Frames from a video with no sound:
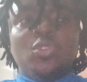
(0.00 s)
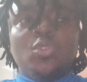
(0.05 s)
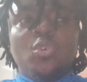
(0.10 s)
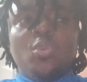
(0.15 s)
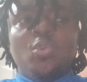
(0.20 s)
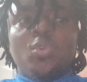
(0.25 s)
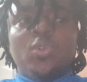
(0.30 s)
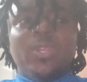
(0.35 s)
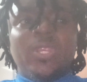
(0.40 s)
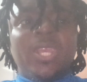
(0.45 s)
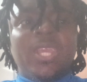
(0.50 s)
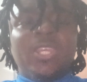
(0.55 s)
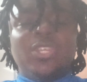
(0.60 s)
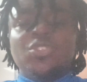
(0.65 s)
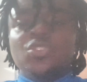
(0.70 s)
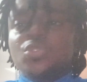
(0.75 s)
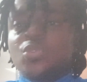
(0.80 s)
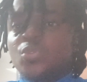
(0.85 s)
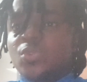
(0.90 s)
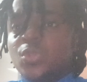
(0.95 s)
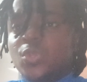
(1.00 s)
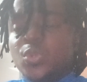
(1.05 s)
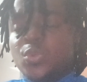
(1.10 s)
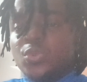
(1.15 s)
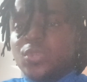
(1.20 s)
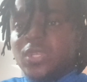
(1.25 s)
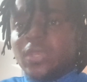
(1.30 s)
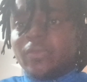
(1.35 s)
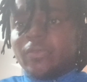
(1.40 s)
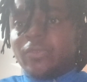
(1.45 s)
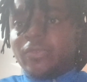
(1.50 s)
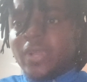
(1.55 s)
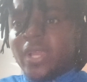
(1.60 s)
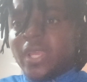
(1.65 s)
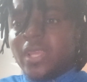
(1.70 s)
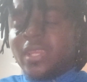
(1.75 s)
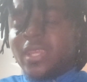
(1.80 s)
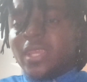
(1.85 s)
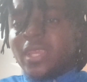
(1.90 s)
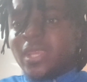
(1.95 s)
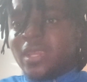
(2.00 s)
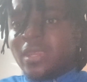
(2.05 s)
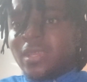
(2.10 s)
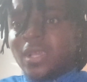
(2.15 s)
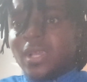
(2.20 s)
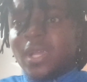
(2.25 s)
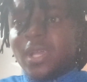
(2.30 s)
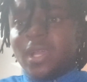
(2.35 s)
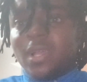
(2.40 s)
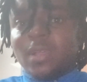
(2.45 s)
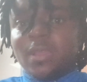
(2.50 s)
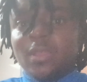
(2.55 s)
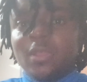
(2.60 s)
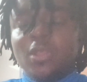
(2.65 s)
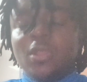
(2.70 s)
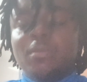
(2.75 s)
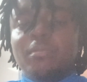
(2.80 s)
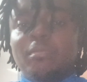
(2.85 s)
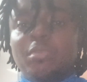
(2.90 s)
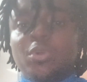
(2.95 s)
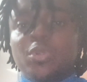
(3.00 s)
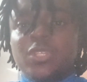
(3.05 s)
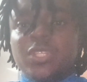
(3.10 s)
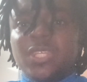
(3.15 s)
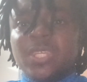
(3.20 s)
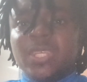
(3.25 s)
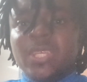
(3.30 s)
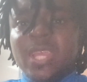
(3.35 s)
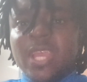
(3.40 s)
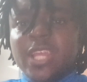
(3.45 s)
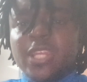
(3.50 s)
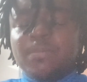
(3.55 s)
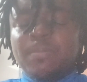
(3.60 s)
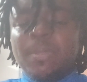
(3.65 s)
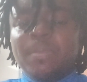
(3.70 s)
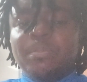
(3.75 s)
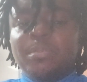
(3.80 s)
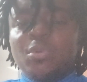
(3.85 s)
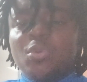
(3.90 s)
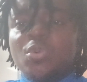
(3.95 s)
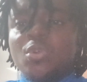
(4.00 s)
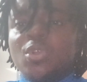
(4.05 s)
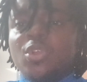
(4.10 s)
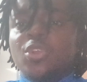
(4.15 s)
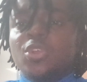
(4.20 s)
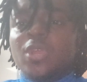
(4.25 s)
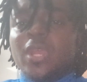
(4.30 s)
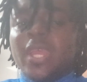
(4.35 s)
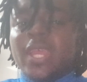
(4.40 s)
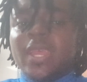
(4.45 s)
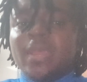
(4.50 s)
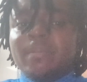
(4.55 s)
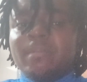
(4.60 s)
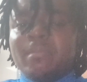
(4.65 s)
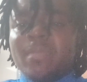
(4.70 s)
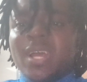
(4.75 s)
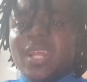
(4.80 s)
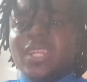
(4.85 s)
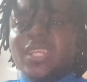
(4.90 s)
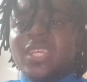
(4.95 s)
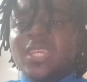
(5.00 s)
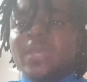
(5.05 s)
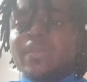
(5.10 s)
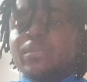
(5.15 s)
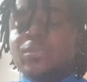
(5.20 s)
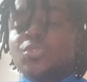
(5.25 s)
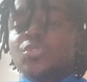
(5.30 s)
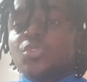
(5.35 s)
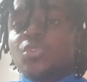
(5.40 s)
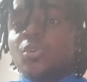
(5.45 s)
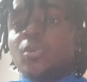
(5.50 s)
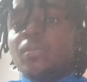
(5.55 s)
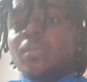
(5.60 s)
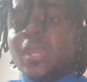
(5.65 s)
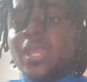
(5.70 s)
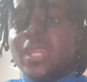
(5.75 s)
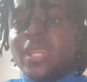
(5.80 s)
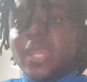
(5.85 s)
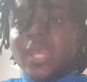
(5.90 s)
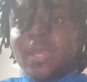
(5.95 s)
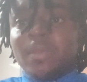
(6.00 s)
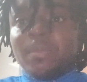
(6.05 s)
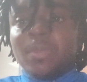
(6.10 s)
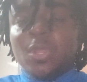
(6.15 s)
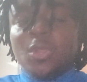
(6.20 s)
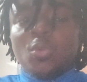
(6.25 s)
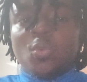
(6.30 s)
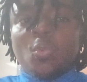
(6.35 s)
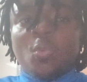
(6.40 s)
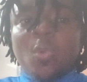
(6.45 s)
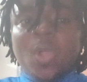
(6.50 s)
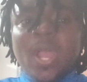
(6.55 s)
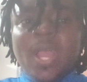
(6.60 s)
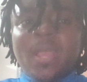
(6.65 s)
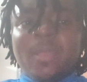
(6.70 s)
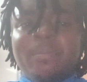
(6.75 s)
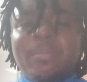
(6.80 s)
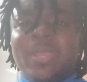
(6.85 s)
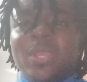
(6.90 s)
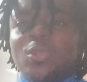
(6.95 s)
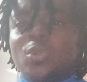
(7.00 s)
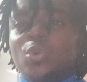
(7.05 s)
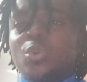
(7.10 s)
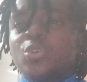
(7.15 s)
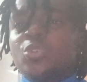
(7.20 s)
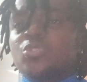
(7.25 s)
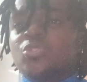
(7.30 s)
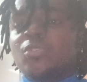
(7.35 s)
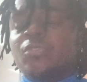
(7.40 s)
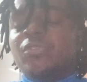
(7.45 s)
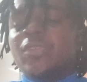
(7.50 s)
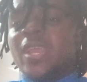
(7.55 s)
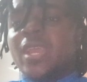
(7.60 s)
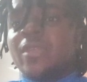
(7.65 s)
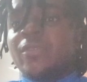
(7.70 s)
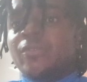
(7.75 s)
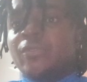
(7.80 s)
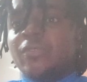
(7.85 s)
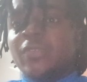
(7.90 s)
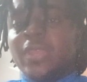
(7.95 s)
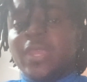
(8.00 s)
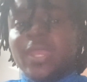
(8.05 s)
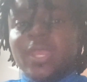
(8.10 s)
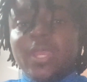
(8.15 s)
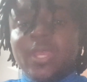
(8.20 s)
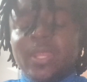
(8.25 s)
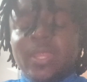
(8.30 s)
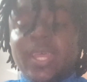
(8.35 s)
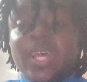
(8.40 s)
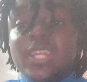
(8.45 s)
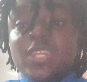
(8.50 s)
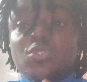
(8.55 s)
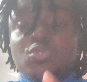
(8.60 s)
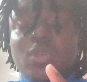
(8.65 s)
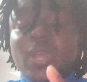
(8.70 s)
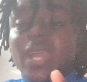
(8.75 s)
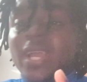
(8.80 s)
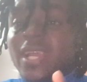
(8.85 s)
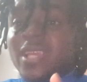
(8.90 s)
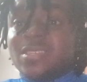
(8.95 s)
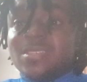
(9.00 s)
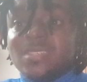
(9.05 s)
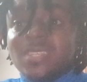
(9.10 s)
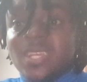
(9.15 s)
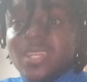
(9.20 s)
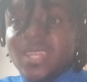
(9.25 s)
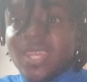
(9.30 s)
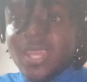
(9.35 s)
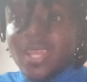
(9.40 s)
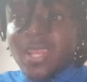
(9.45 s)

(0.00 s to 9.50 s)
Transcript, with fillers: no there is no guilty find in her, but yet people Haman keep troubling them. Why? Because of envy. That is why I said